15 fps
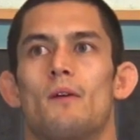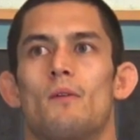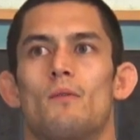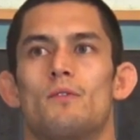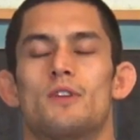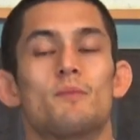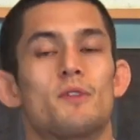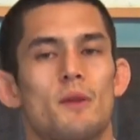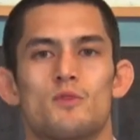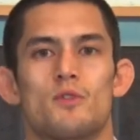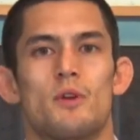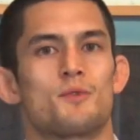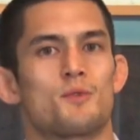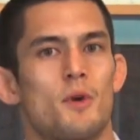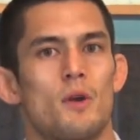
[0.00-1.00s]
Sometimes when
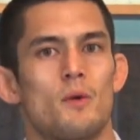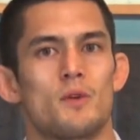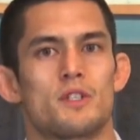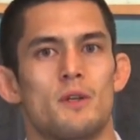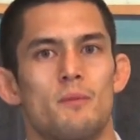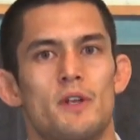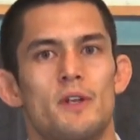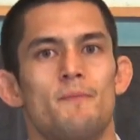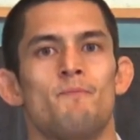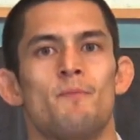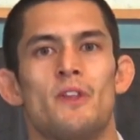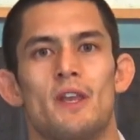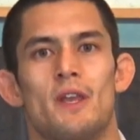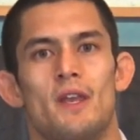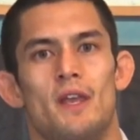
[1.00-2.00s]
I'm sparring with somebody
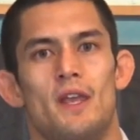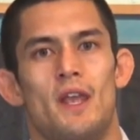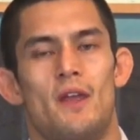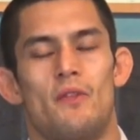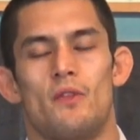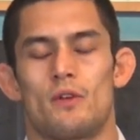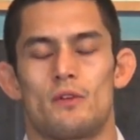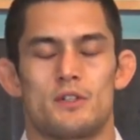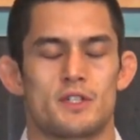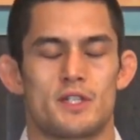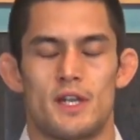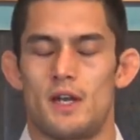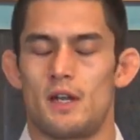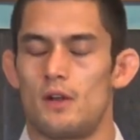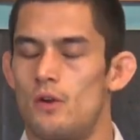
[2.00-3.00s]
and they're just
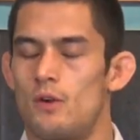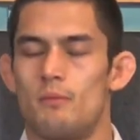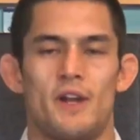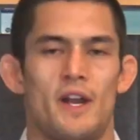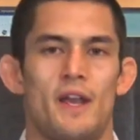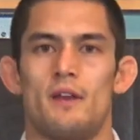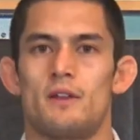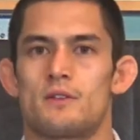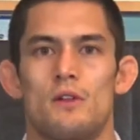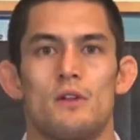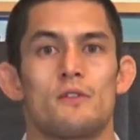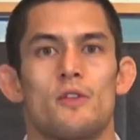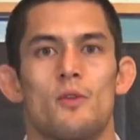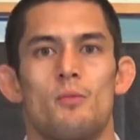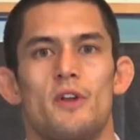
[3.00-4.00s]
kind of going bananas all
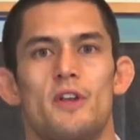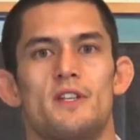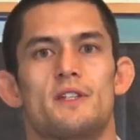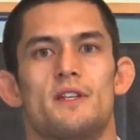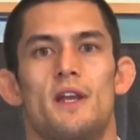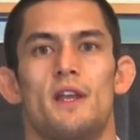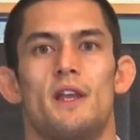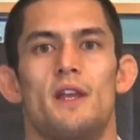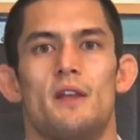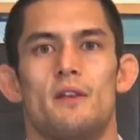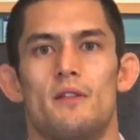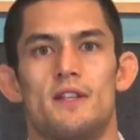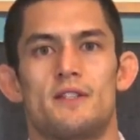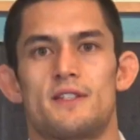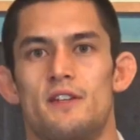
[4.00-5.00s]
over the place and I get,
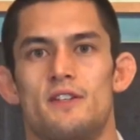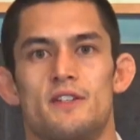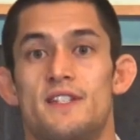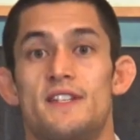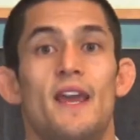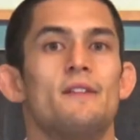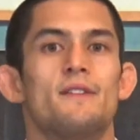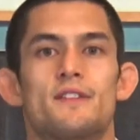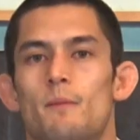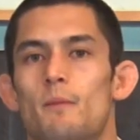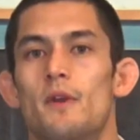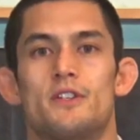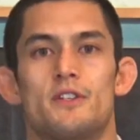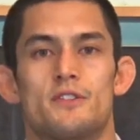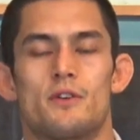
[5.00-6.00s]
let's say, just 10
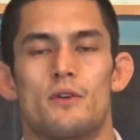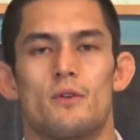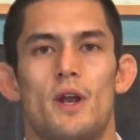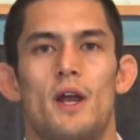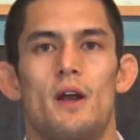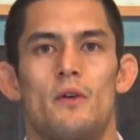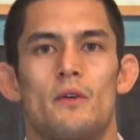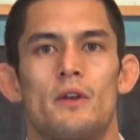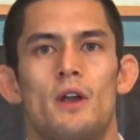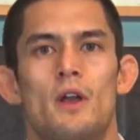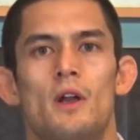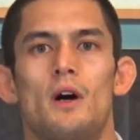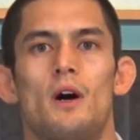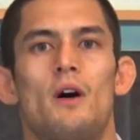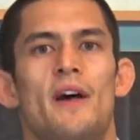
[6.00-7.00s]
submissions in a round,
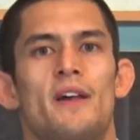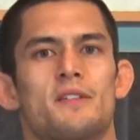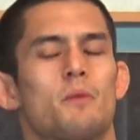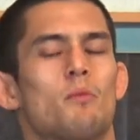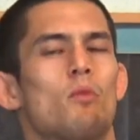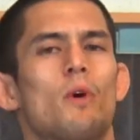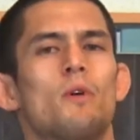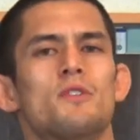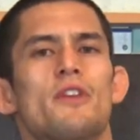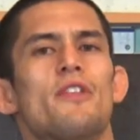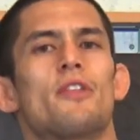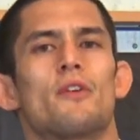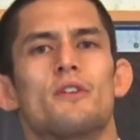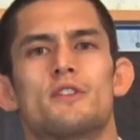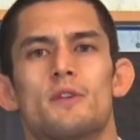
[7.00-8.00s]
I'll ask them, what was the
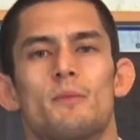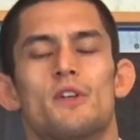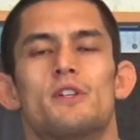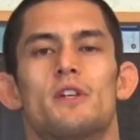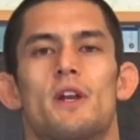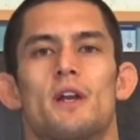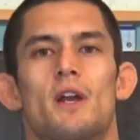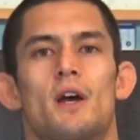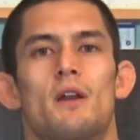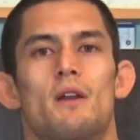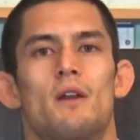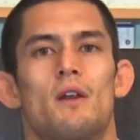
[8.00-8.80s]
third submission I got?